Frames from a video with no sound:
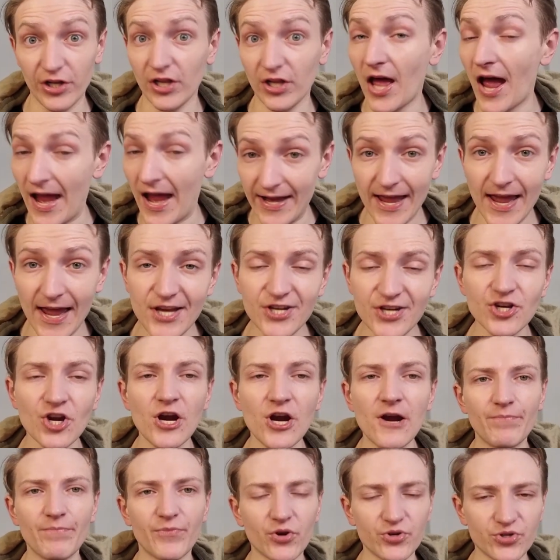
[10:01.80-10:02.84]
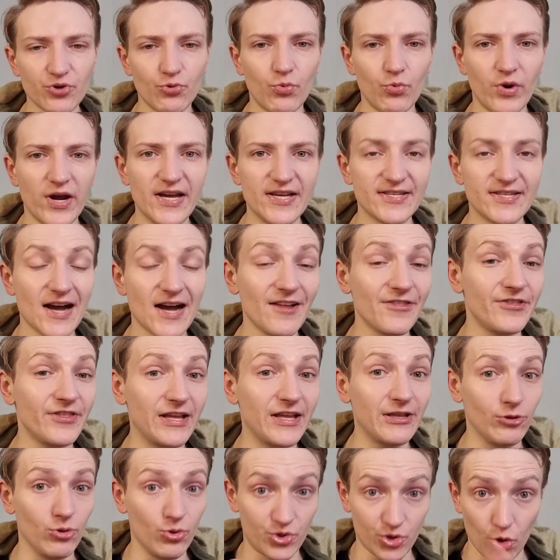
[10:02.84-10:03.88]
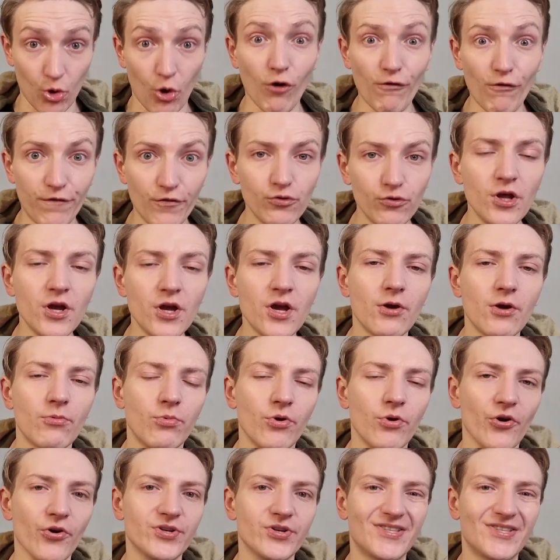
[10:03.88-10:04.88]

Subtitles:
I hate because it wears out and then looks awful, whereas the